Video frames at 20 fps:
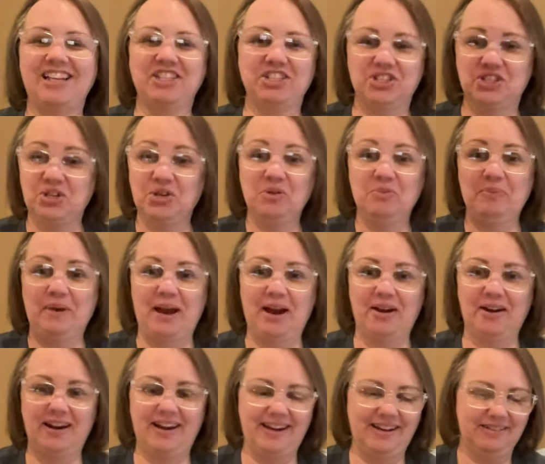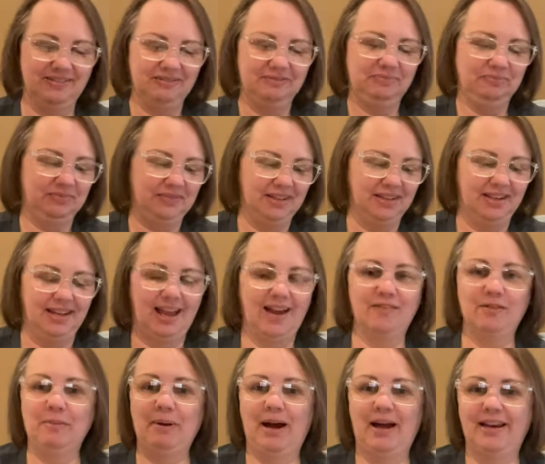That's Juneberry
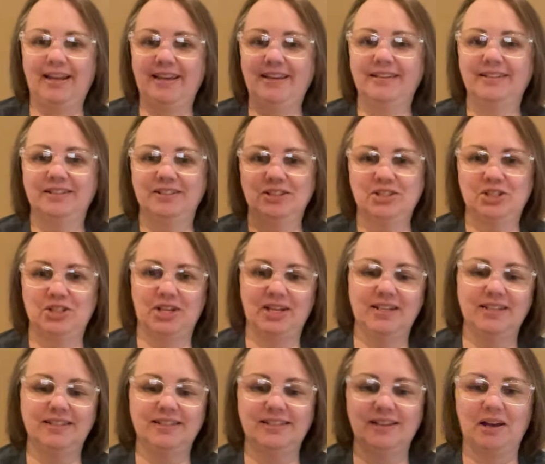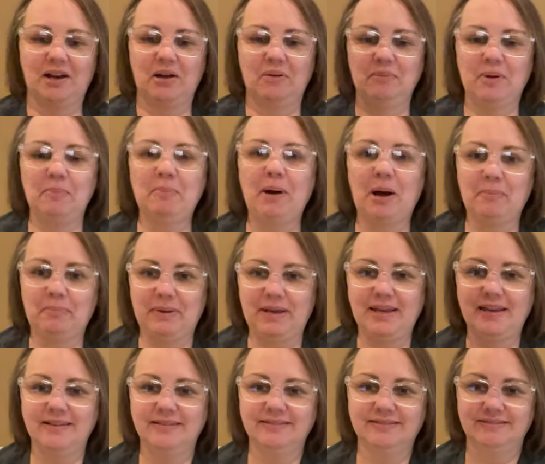everybody. She's um, a
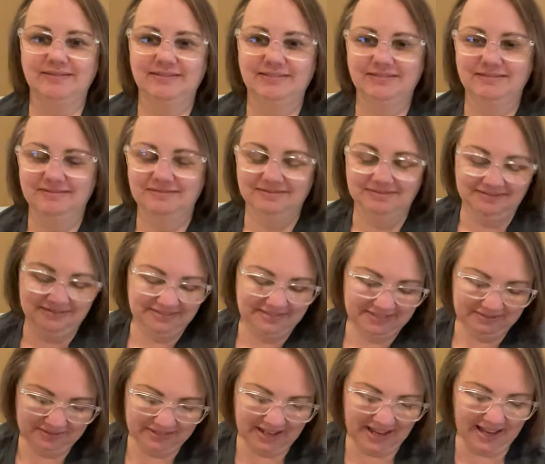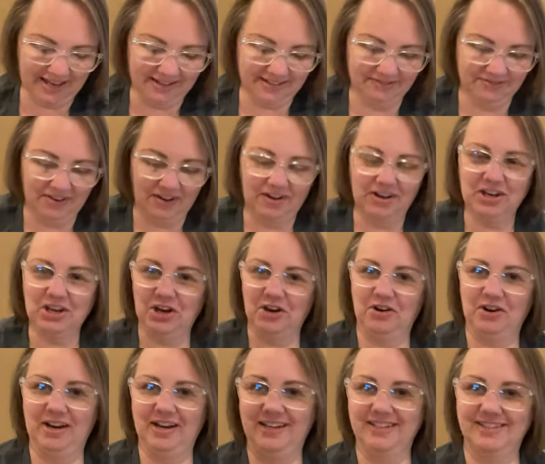puppy and very
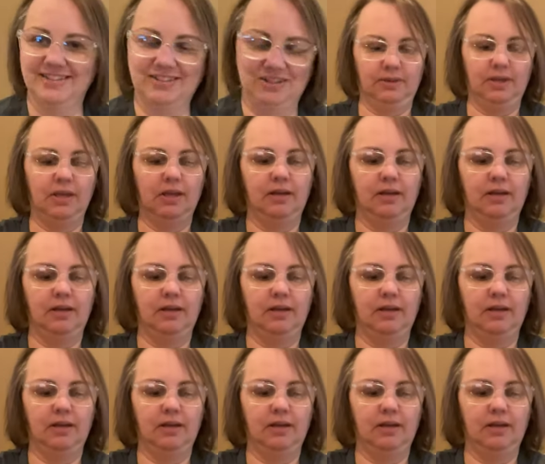curious.